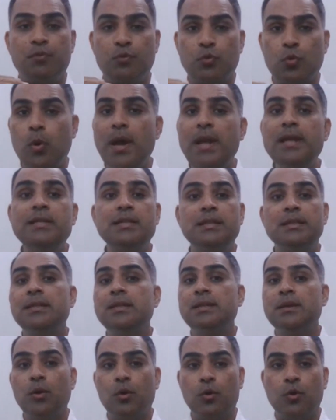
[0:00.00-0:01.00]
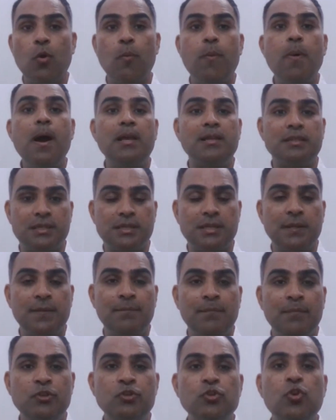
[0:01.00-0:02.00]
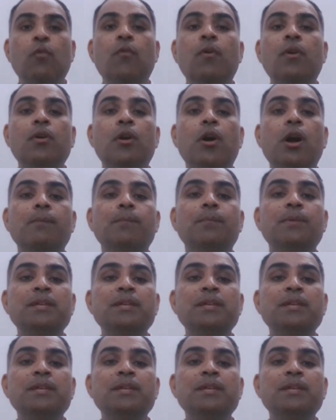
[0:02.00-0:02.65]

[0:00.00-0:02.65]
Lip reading: quite robust. So overall,